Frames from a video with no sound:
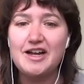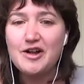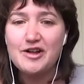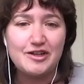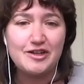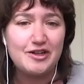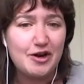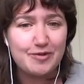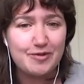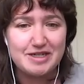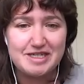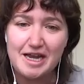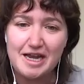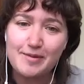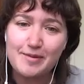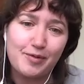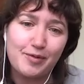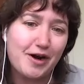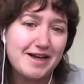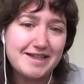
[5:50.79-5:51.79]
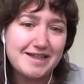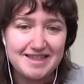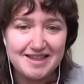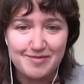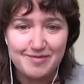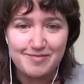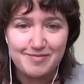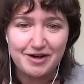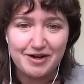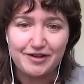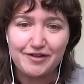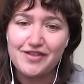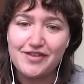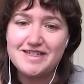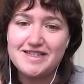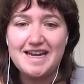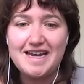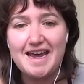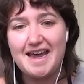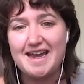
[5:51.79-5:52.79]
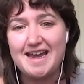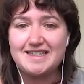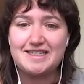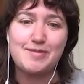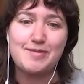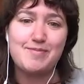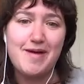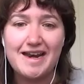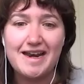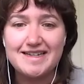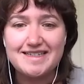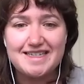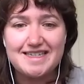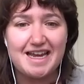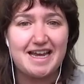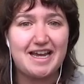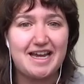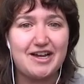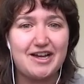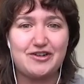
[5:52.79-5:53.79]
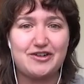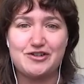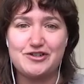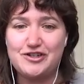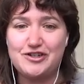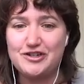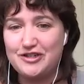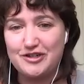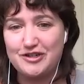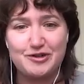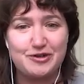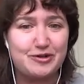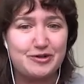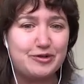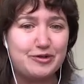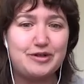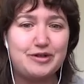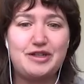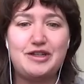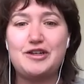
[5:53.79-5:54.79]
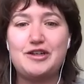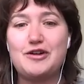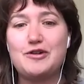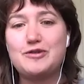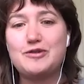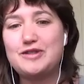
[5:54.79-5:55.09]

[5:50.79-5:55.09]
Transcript: you know we take breaks in the middle of the day to meditate or to do, you know,